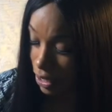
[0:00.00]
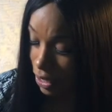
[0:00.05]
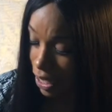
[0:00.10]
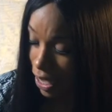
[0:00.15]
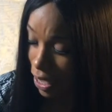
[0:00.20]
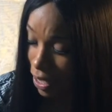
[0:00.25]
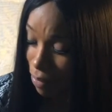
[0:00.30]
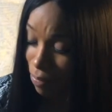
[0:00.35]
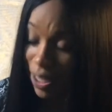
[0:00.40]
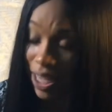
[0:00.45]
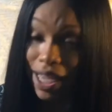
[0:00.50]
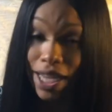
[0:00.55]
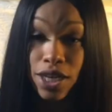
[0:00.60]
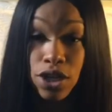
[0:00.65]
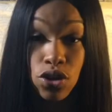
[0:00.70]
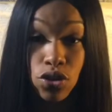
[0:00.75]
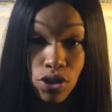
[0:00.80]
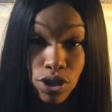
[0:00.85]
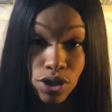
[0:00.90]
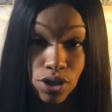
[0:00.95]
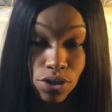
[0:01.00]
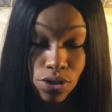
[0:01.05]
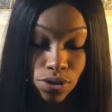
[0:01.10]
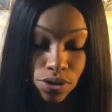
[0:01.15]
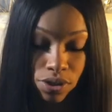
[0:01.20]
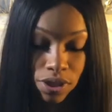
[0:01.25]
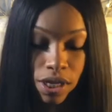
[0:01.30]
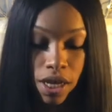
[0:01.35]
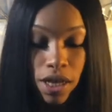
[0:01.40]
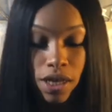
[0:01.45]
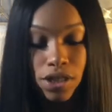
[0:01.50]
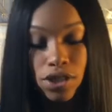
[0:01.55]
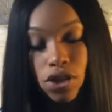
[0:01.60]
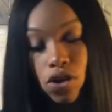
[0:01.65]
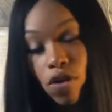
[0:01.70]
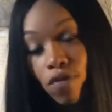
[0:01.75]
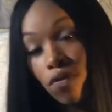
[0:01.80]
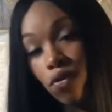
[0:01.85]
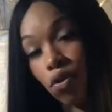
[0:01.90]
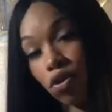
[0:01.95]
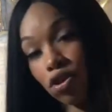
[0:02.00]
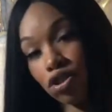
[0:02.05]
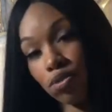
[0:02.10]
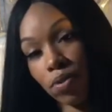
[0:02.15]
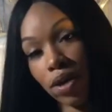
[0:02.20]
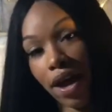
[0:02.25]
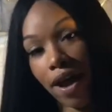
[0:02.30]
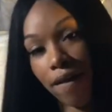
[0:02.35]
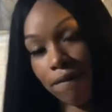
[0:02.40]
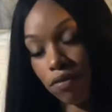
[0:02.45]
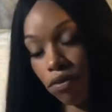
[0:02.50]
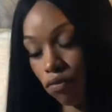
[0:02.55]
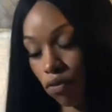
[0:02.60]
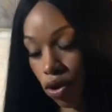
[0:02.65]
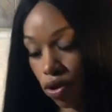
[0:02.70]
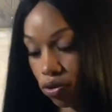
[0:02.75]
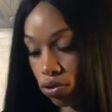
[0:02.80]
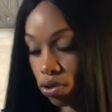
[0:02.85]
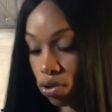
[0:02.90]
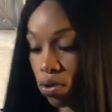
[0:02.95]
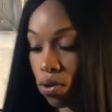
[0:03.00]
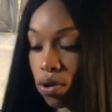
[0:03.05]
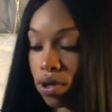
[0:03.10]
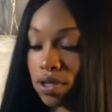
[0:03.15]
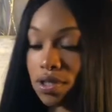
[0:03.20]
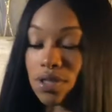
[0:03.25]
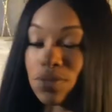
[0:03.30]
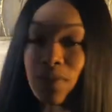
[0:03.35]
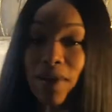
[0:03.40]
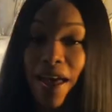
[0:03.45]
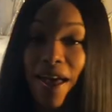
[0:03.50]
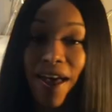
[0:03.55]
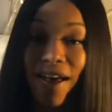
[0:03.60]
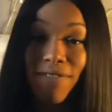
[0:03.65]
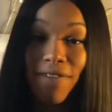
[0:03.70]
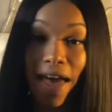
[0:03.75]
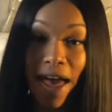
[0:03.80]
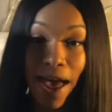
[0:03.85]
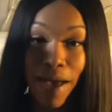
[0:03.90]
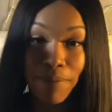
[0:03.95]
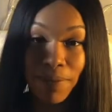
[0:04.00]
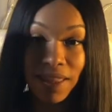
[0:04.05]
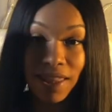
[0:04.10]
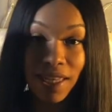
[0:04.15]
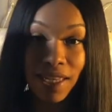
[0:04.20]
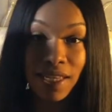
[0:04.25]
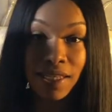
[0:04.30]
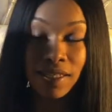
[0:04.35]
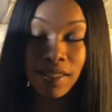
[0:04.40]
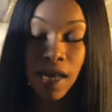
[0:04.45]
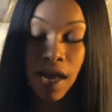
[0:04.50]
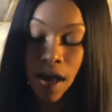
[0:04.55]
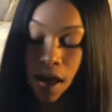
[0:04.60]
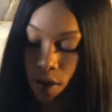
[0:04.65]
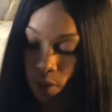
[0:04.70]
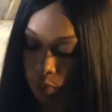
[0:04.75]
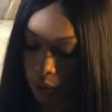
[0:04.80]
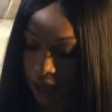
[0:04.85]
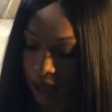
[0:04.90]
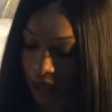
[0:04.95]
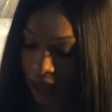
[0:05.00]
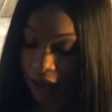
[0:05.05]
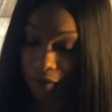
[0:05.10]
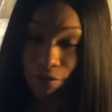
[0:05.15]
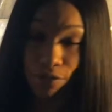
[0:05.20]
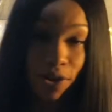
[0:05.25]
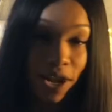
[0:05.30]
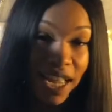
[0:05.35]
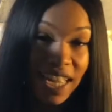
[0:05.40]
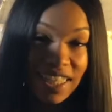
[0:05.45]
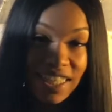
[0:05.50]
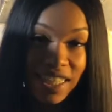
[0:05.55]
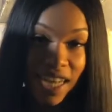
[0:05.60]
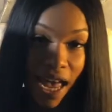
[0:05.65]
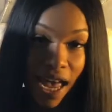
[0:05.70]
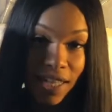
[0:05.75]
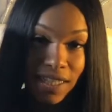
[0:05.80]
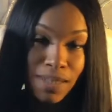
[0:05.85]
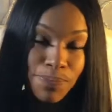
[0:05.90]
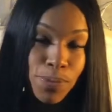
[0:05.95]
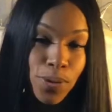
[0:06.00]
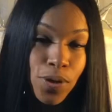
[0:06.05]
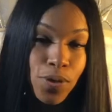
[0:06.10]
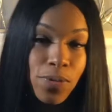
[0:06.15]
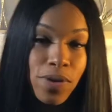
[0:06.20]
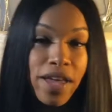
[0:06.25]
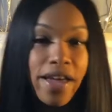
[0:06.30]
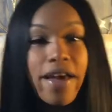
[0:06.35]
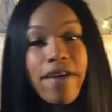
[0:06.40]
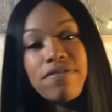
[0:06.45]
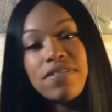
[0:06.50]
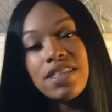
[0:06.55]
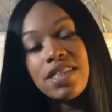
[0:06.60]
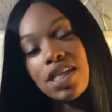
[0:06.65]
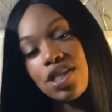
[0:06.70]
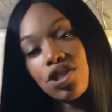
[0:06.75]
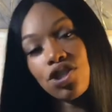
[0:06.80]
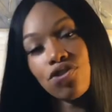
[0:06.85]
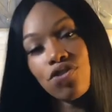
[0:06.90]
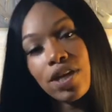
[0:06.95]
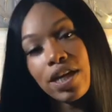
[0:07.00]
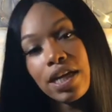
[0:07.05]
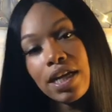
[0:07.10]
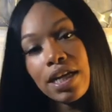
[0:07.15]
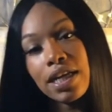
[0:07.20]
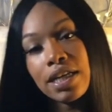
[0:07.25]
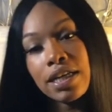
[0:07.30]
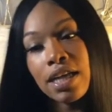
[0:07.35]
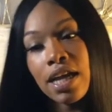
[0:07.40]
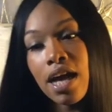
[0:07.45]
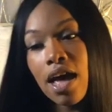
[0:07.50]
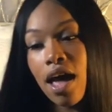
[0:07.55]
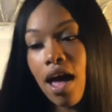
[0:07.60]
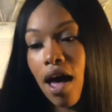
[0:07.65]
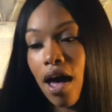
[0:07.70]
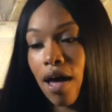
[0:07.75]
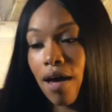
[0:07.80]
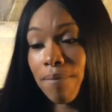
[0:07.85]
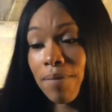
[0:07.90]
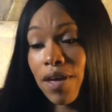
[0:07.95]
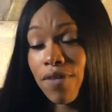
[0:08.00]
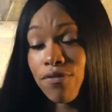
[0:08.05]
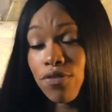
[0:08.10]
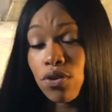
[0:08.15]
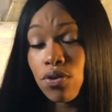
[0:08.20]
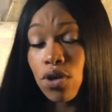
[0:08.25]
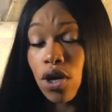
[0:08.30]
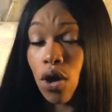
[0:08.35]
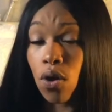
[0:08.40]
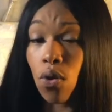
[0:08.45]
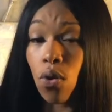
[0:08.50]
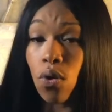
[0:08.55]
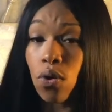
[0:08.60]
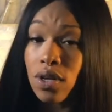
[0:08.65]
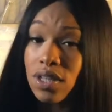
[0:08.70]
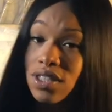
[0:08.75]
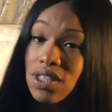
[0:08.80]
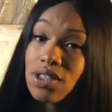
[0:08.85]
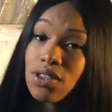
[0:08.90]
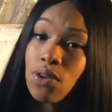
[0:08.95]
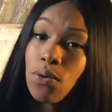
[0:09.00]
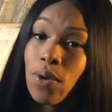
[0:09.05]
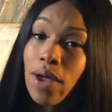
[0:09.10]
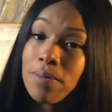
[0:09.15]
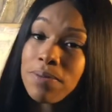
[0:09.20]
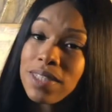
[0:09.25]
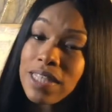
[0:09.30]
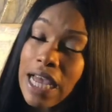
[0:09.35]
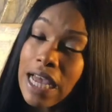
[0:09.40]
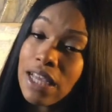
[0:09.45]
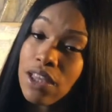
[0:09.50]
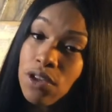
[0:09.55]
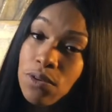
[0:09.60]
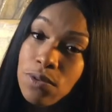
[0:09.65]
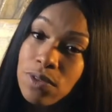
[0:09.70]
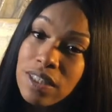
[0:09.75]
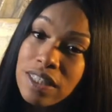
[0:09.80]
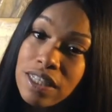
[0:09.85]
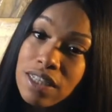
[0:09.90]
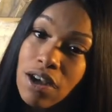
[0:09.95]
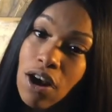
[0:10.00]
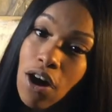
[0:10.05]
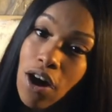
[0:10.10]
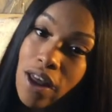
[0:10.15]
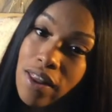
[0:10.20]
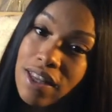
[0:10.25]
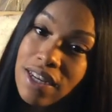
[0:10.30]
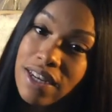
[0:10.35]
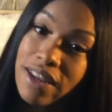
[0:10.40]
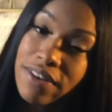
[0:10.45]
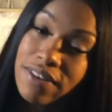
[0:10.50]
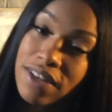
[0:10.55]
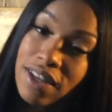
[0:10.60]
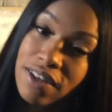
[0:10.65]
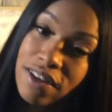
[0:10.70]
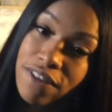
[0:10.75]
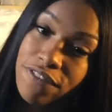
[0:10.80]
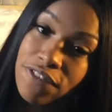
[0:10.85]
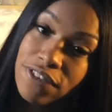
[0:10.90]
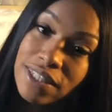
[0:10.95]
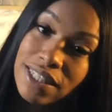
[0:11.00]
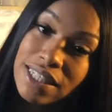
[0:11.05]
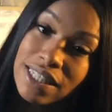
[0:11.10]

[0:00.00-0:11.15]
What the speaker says: named in crystals. So of course we have the rose quartz, we have amethyst, we have red jasper, we have citrine. If you go onto the website, you will see all the different